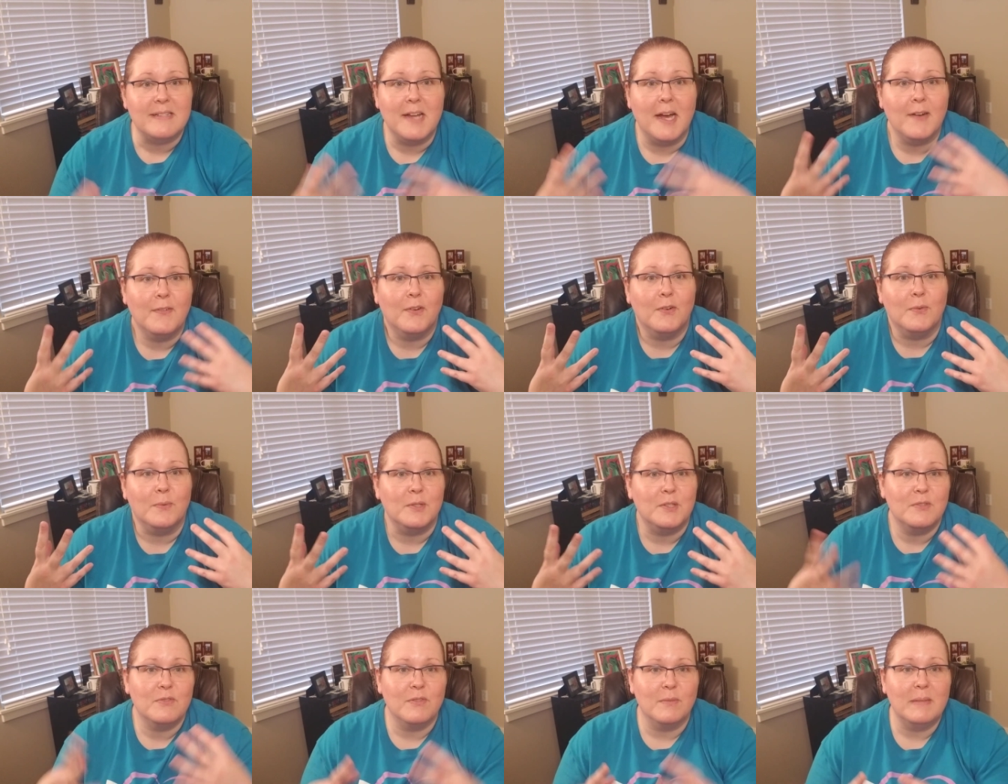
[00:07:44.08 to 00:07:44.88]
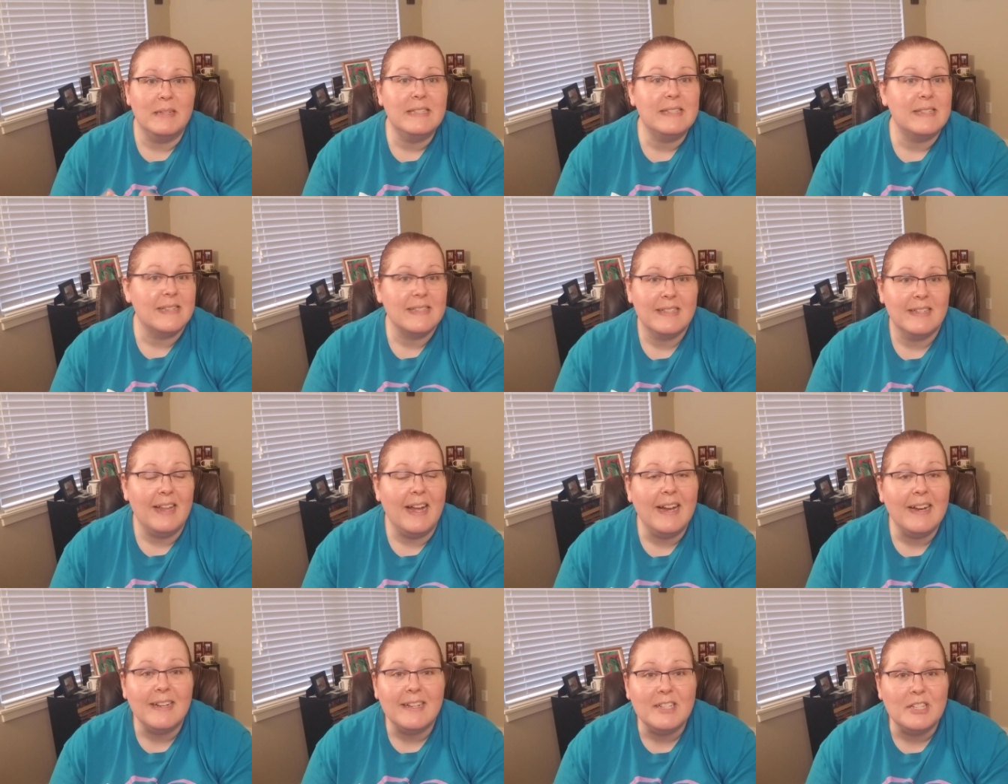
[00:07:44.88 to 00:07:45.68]
novel, which for me says a
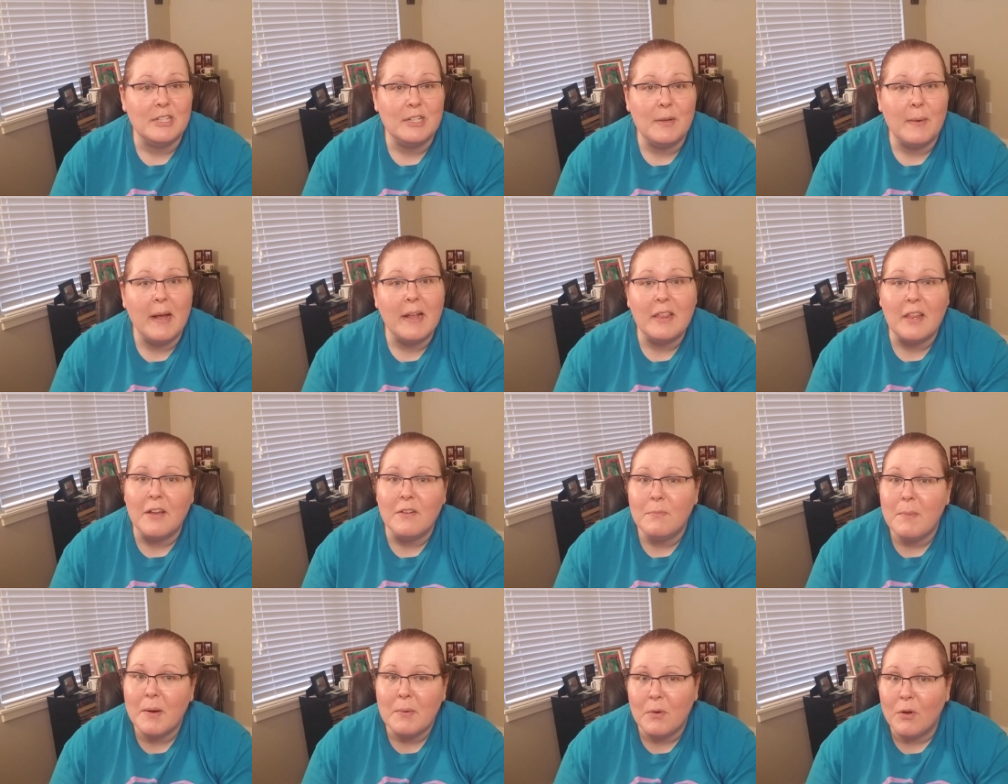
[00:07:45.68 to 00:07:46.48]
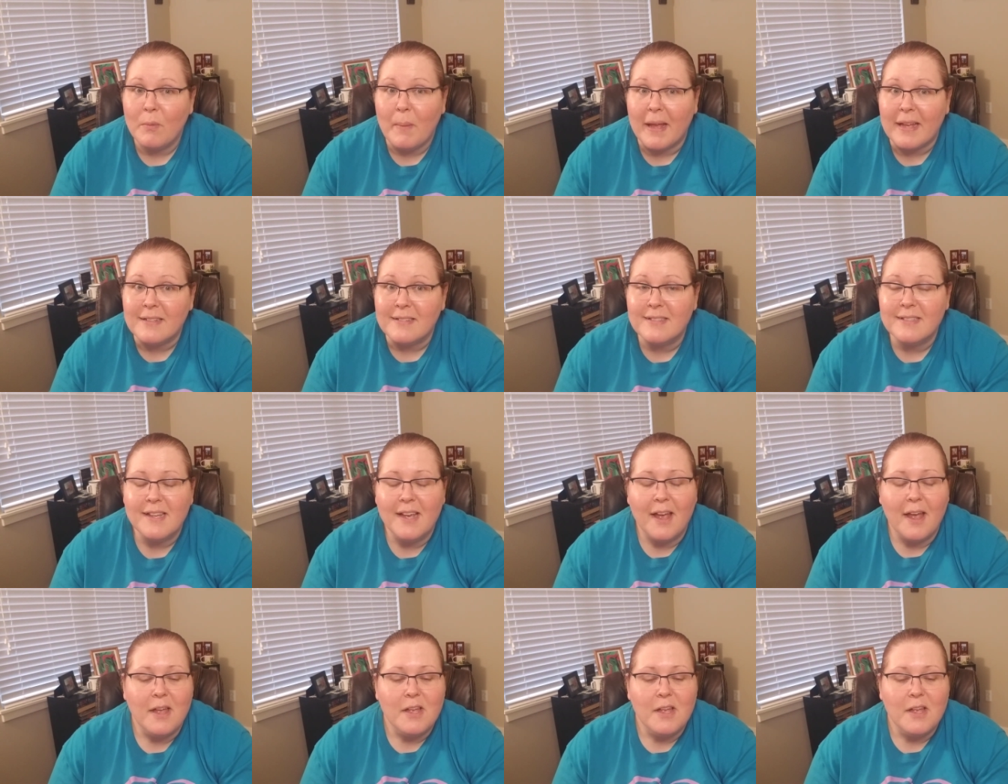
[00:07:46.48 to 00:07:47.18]
lot because you know I love my romance.